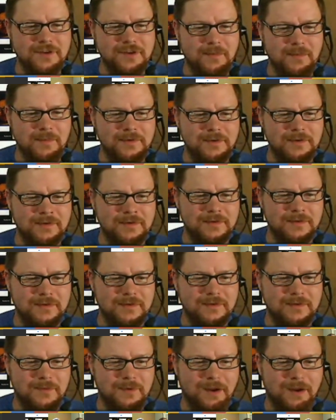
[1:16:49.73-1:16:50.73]
Tumbleson,
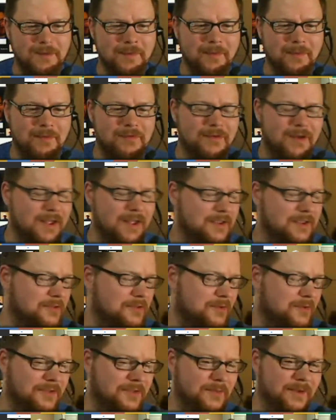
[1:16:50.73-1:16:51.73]
where can people find you
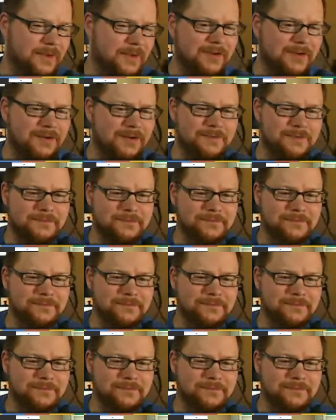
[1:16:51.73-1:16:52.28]
throughout the week, sir?